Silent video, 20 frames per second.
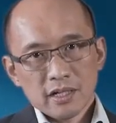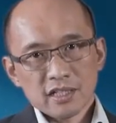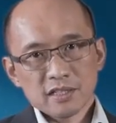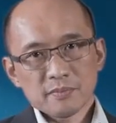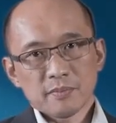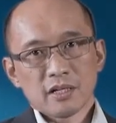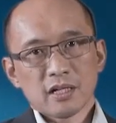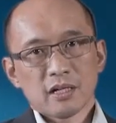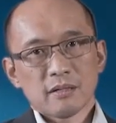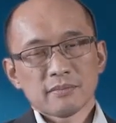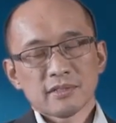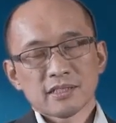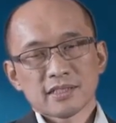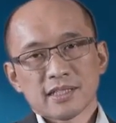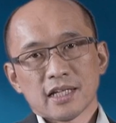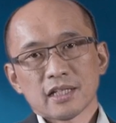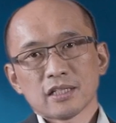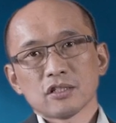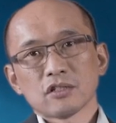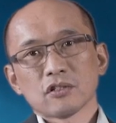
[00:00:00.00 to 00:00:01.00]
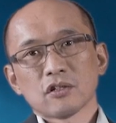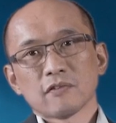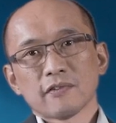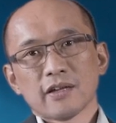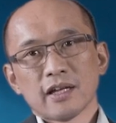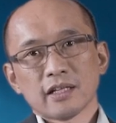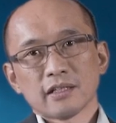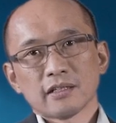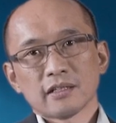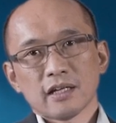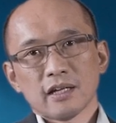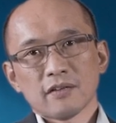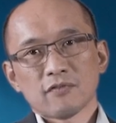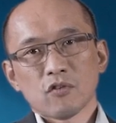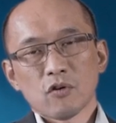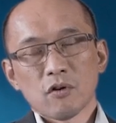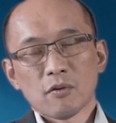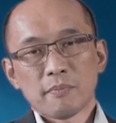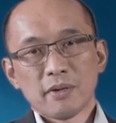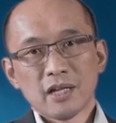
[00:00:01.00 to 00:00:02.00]
has become the standard of line care
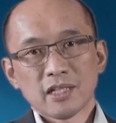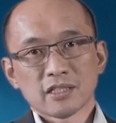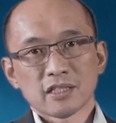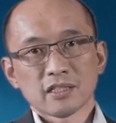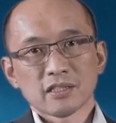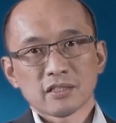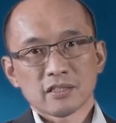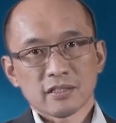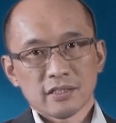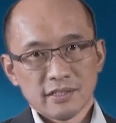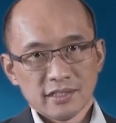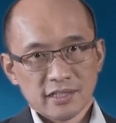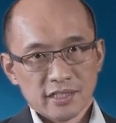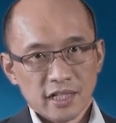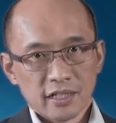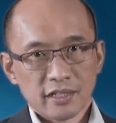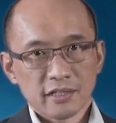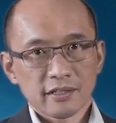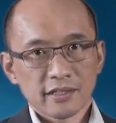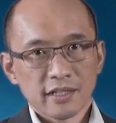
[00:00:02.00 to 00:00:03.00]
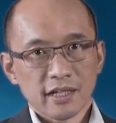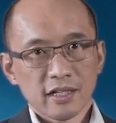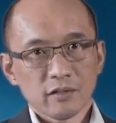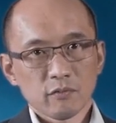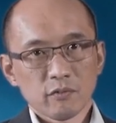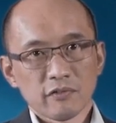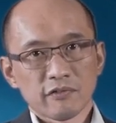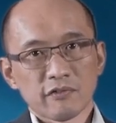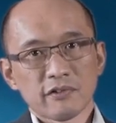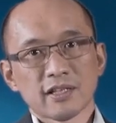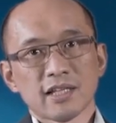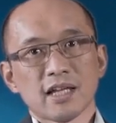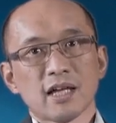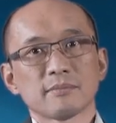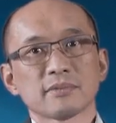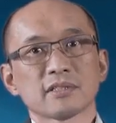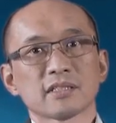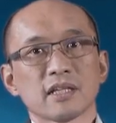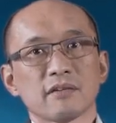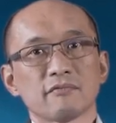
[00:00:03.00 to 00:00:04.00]
for patients in second line with
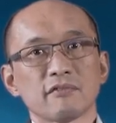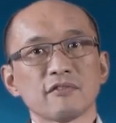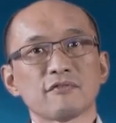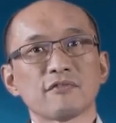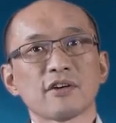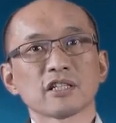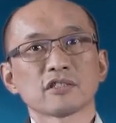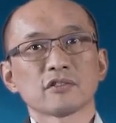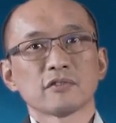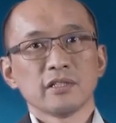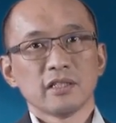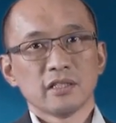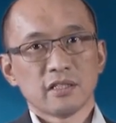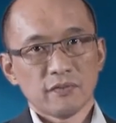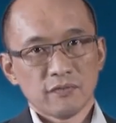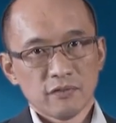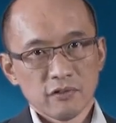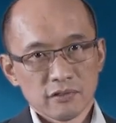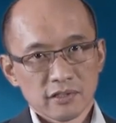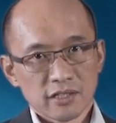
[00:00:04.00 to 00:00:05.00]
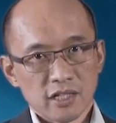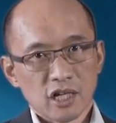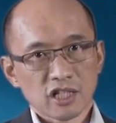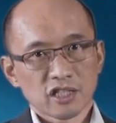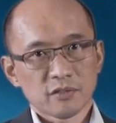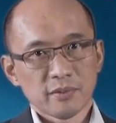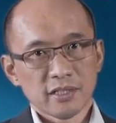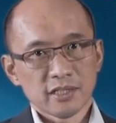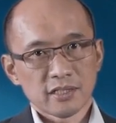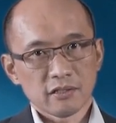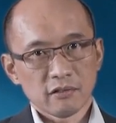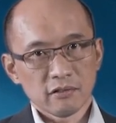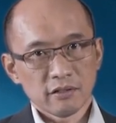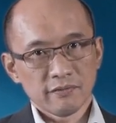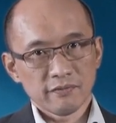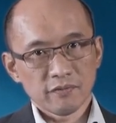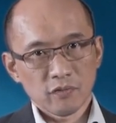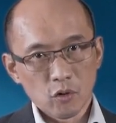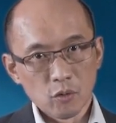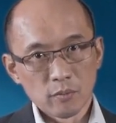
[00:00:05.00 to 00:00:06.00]
relapsed and refractory diffuse large B-cell
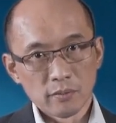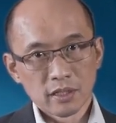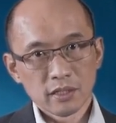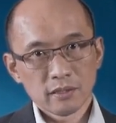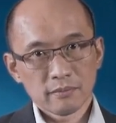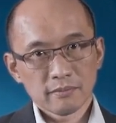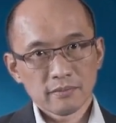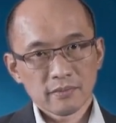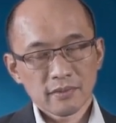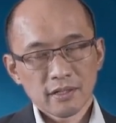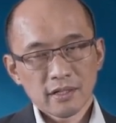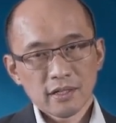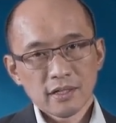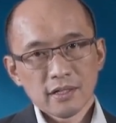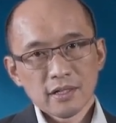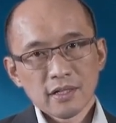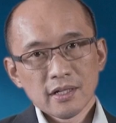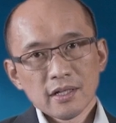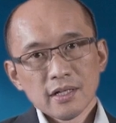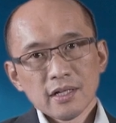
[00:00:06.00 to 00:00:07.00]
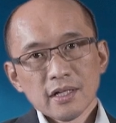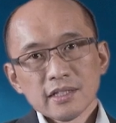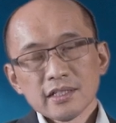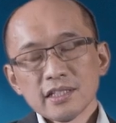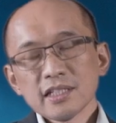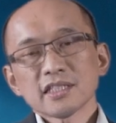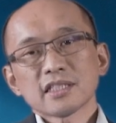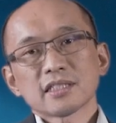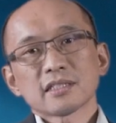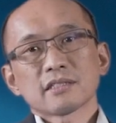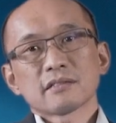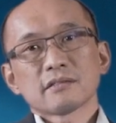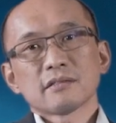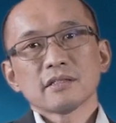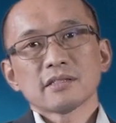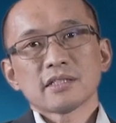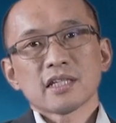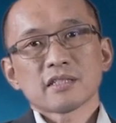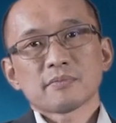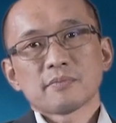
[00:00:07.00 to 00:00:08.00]
lymphoma.
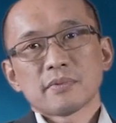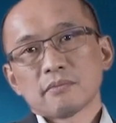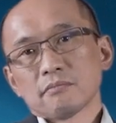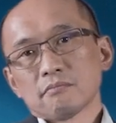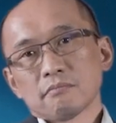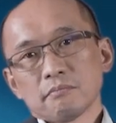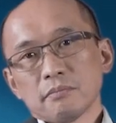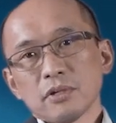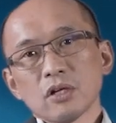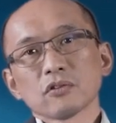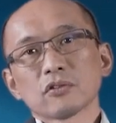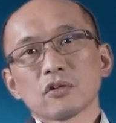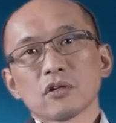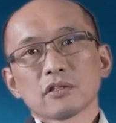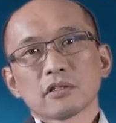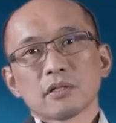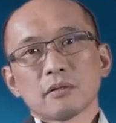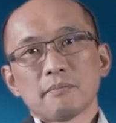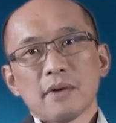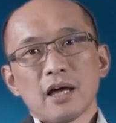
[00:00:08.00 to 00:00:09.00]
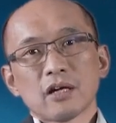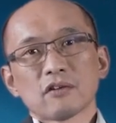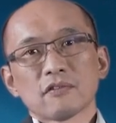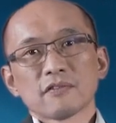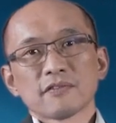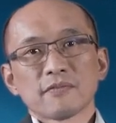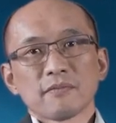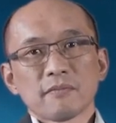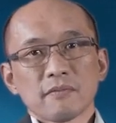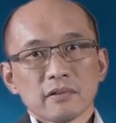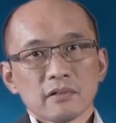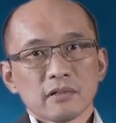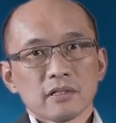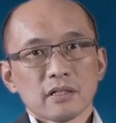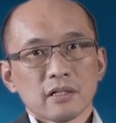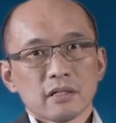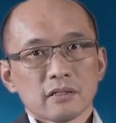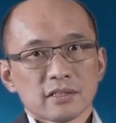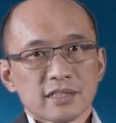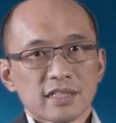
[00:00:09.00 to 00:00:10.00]
This has been built on the back of
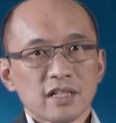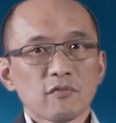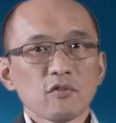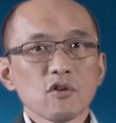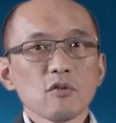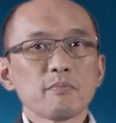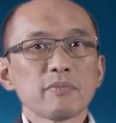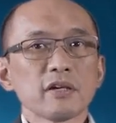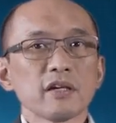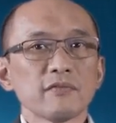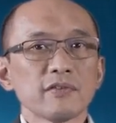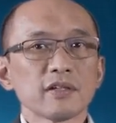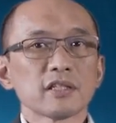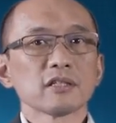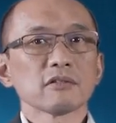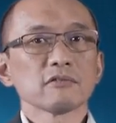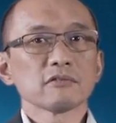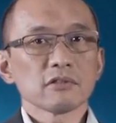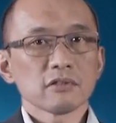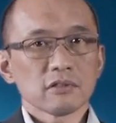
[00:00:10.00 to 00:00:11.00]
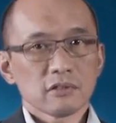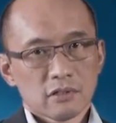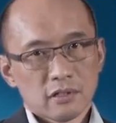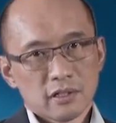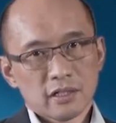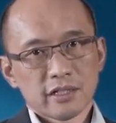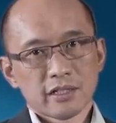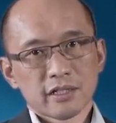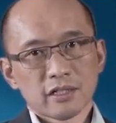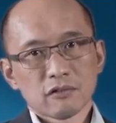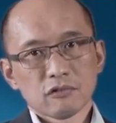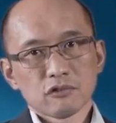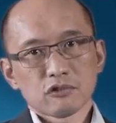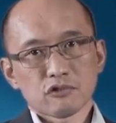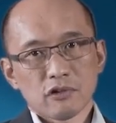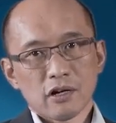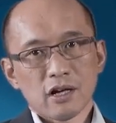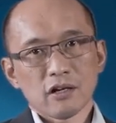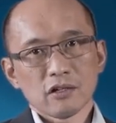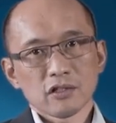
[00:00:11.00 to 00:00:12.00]
several pivotal clinical
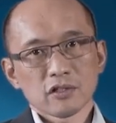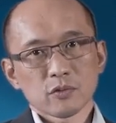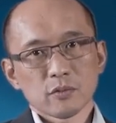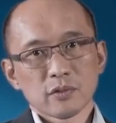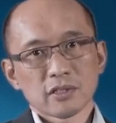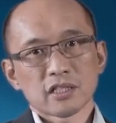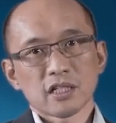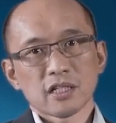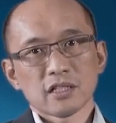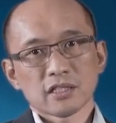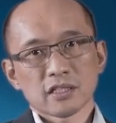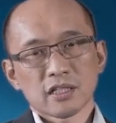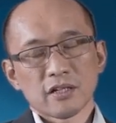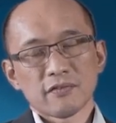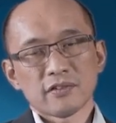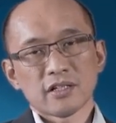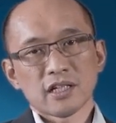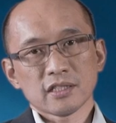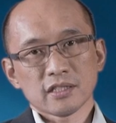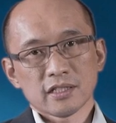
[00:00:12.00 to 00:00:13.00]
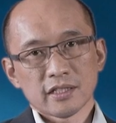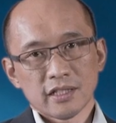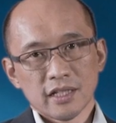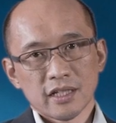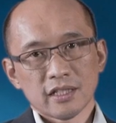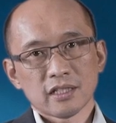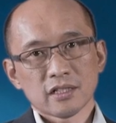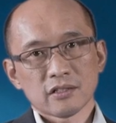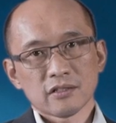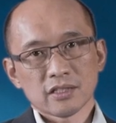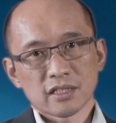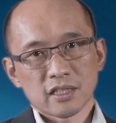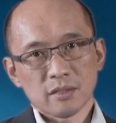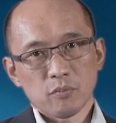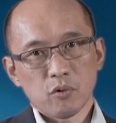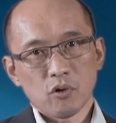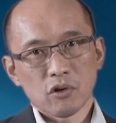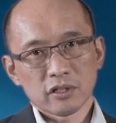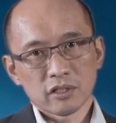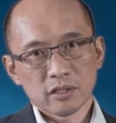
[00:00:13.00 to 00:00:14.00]
trials, which has given us the data to
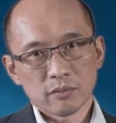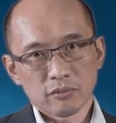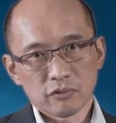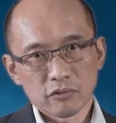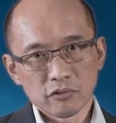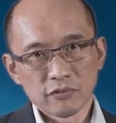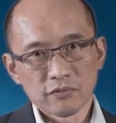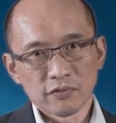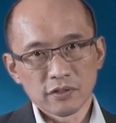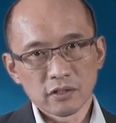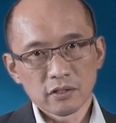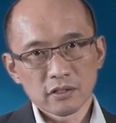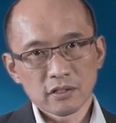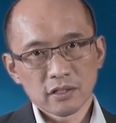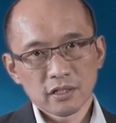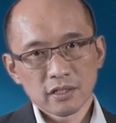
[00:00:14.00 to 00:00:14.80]
support the approval.